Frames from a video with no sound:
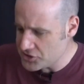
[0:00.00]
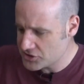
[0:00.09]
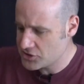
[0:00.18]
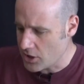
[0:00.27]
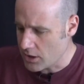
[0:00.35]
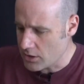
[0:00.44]
just
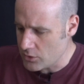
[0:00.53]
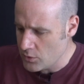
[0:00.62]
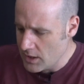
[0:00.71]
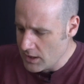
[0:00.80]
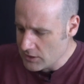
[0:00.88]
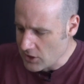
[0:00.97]
go
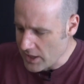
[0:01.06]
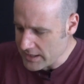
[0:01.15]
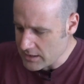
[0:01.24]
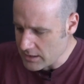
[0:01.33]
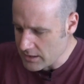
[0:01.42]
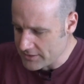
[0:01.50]

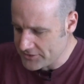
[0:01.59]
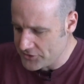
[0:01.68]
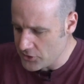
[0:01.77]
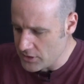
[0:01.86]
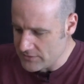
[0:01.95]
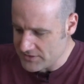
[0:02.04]
like a
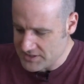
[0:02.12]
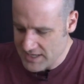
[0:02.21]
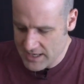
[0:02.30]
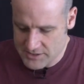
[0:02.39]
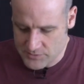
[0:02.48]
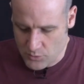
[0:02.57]
third of a
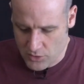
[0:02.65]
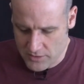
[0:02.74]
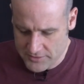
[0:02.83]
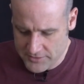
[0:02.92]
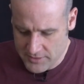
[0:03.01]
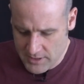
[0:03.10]
tank's
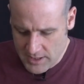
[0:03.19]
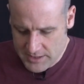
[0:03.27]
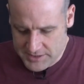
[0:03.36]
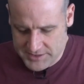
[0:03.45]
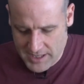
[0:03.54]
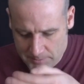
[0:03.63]
worth,
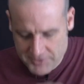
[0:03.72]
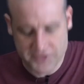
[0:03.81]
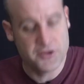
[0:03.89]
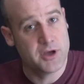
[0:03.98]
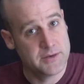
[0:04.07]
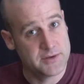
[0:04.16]
dump a
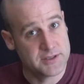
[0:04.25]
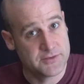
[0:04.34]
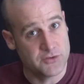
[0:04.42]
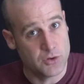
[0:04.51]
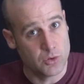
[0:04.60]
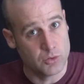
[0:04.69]
third of its
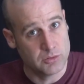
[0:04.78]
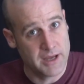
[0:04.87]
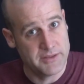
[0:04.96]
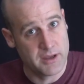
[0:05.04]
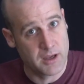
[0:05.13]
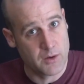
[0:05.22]
fuel,
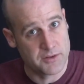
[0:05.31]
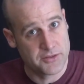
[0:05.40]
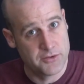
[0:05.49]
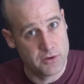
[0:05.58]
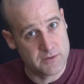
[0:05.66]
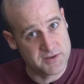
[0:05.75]
and then go a
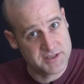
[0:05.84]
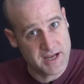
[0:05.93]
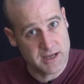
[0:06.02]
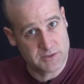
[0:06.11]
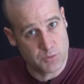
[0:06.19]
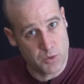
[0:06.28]
third of a
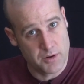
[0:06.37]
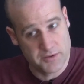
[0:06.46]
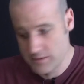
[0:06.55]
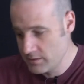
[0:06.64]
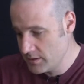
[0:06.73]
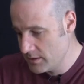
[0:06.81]
tank's
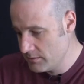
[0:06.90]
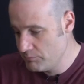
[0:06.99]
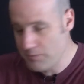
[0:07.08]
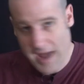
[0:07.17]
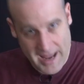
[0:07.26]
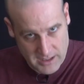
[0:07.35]
worth
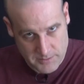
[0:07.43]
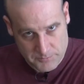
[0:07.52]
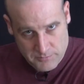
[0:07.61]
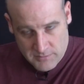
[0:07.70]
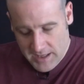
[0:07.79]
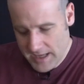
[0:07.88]
back.
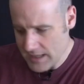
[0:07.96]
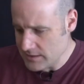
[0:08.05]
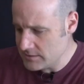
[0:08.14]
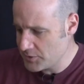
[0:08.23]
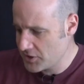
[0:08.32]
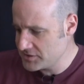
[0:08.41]

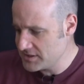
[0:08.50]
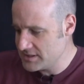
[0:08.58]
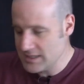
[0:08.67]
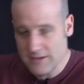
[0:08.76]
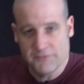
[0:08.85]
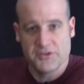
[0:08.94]
And because there's an
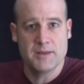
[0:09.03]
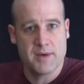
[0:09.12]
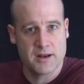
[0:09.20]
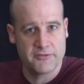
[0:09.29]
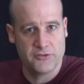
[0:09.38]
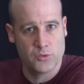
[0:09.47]
infinite
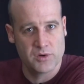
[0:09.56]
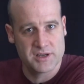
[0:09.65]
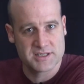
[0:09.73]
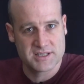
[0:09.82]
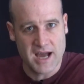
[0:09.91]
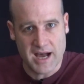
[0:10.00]
amount of fuel where it
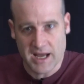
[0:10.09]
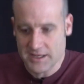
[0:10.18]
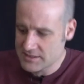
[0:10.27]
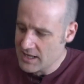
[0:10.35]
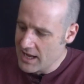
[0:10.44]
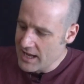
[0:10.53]

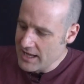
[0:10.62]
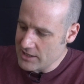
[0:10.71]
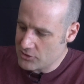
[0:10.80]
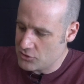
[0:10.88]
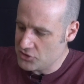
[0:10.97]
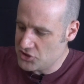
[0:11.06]
starts,
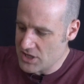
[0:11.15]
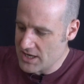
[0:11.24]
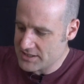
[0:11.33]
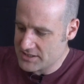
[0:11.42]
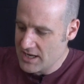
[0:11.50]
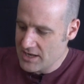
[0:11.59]
it could
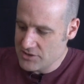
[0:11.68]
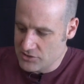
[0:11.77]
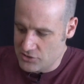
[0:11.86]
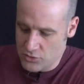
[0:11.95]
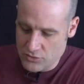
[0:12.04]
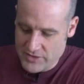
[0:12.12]
just
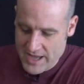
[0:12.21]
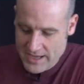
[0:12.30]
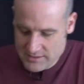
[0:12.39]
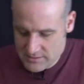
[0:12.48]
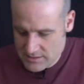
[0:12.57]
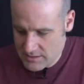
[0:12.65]
do
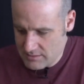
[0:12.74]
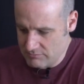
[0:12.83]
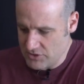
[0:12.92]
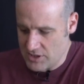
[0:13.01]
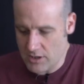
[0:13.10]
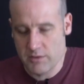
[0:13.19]
that,
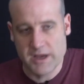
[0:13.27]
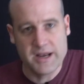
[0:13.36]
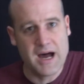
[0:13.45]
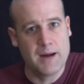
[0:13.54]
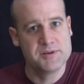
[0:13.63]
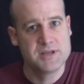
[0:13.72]
you know, an
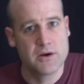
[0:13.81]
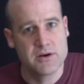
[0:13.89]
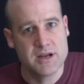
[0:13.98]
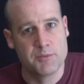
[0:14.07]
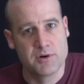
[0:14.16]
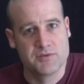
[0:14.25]
arbitrary
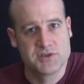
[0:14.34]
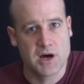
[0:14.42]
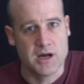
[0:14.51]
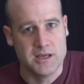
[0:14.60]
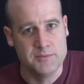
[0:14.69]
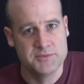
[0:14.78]
number of
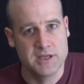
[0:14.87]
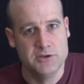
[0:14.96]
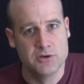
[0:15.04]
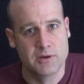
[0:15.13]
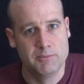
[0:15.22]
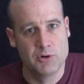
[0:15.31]
times, and you
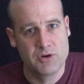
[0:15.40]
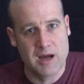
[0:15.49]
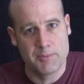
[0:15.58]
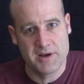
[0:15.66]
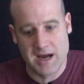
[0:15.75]
can build up an